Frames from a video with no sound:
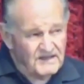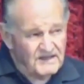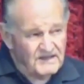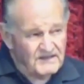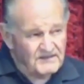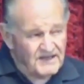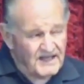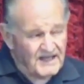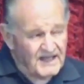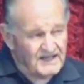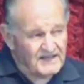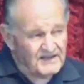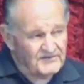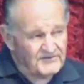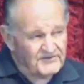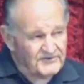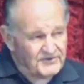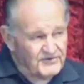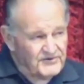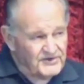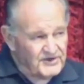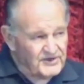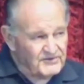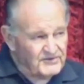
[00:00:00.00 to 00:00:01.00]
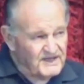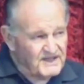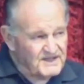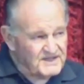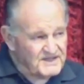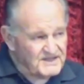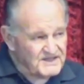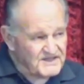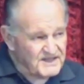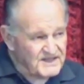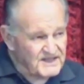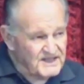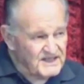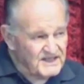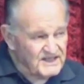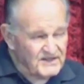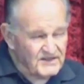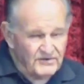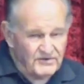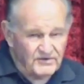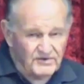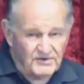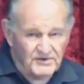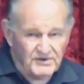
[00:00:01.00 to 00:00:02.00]
taken through the Red Sea and
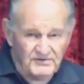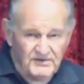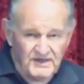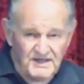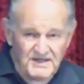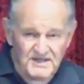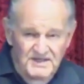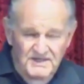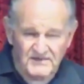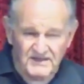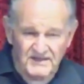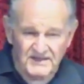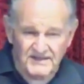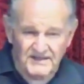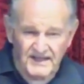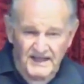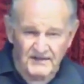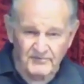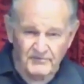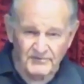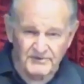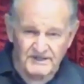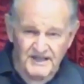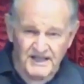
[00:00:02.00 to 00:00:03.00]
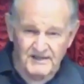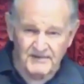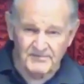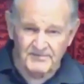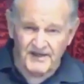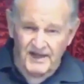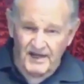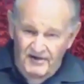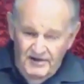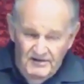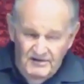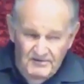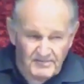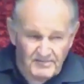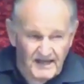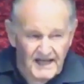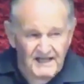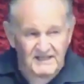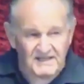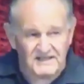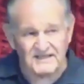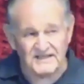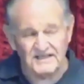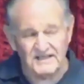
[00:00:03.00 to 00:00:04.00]
all the rest of it. They would keep going
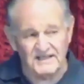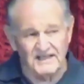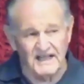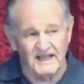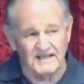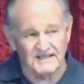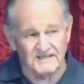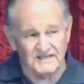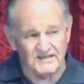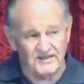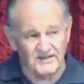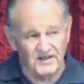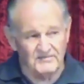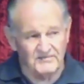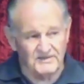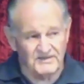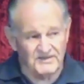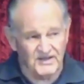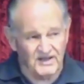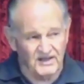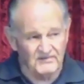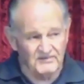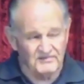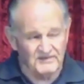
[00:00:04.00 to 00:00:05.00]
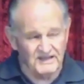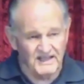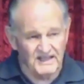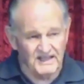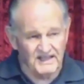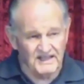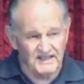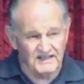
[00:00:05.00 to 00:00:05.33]
back to that time and time again.